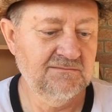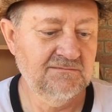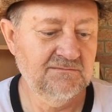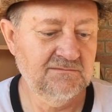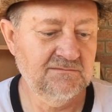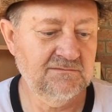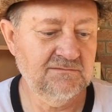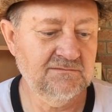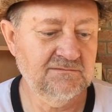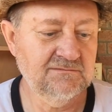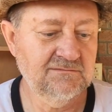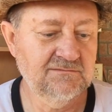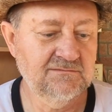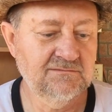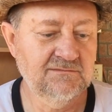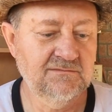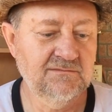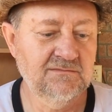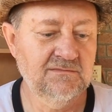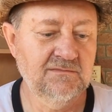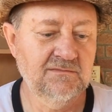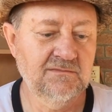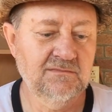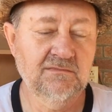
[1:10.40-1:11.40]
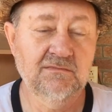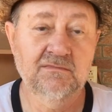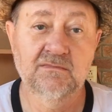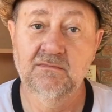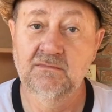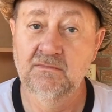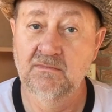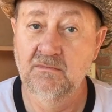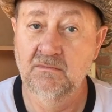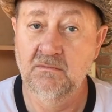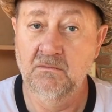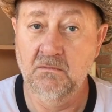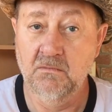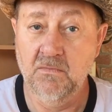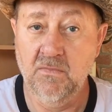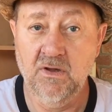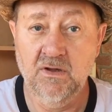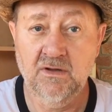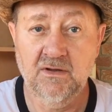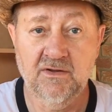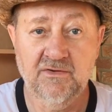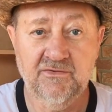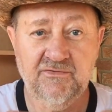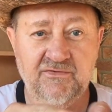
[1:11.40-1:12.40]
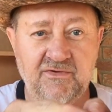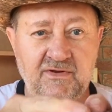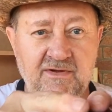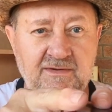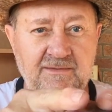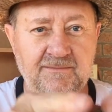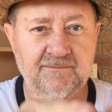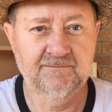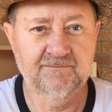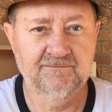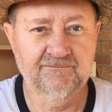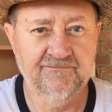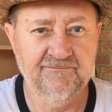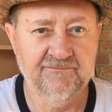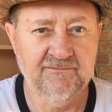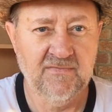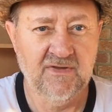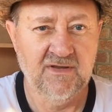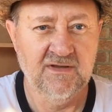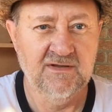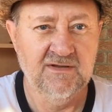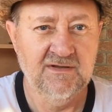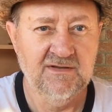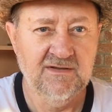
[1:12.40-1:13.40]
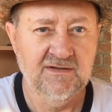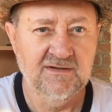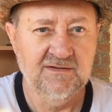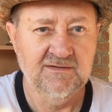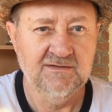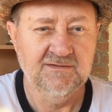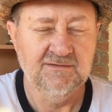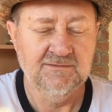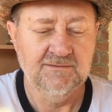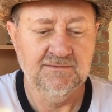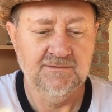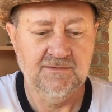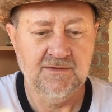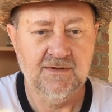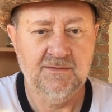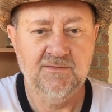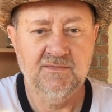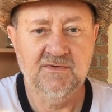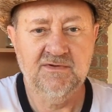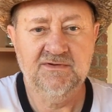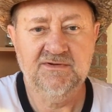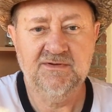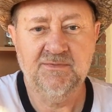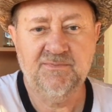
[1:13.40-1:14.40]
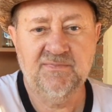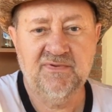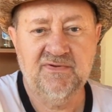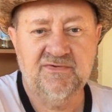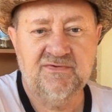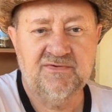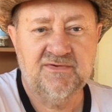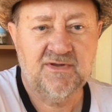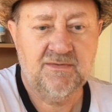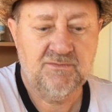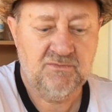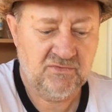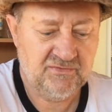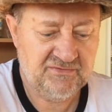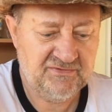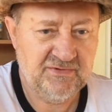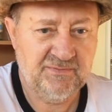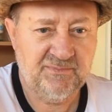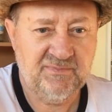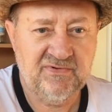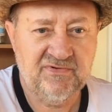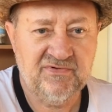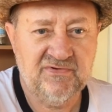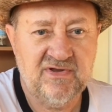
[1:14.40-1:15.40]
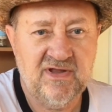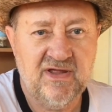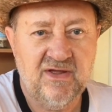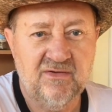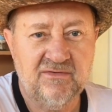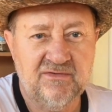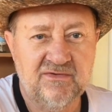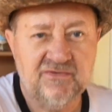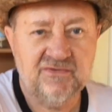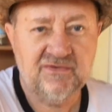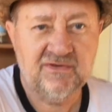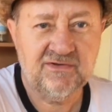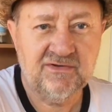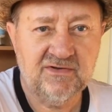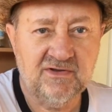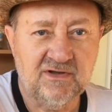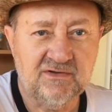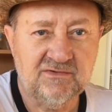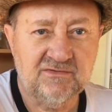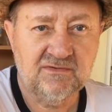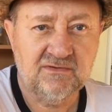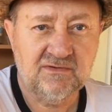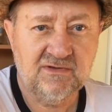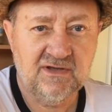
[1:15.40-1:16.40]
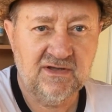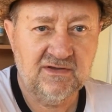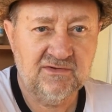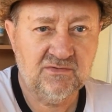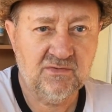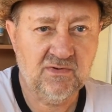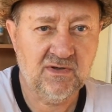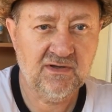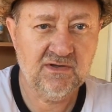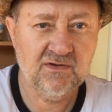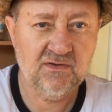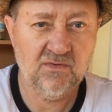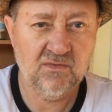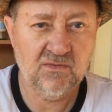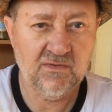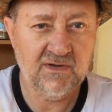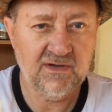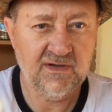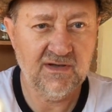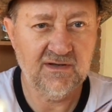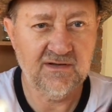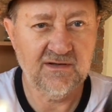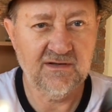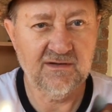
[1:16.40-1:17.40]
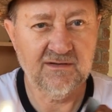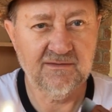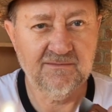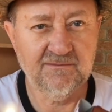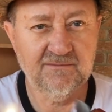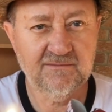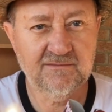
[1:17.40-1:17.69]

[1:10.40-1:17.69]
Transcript: Well, let's see. I'm gonna tip this down just a touch, okay, so I can hold it down here.